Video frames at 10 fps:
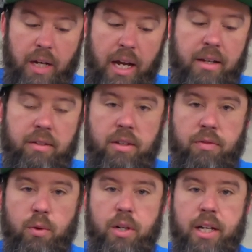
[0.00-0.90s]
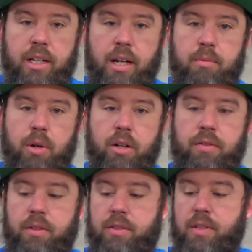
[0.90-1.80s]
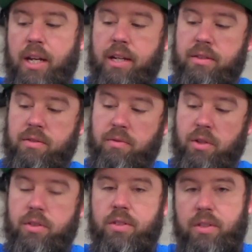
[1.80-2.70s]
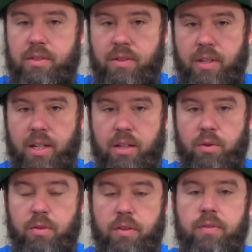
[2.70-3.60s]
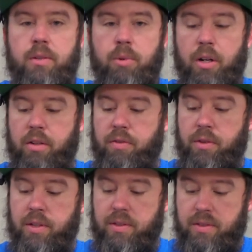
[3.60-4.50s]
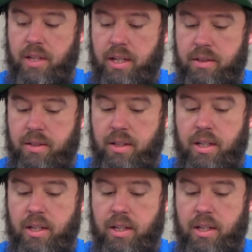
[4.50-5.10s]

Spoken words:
At the $499 mark for the Stance versus the $350 mark for the Ascent,